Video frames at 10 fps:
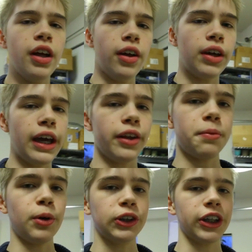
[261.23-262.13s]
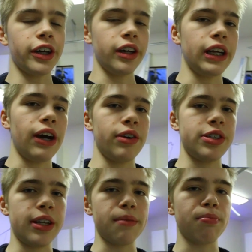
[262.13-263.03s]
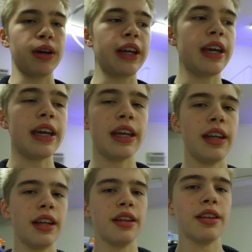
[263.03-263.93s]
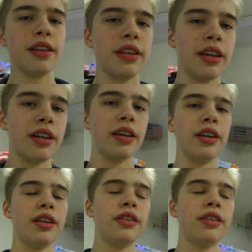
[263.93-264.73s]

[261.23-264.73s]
Okay, all the boards are cut, now I just need to bring in the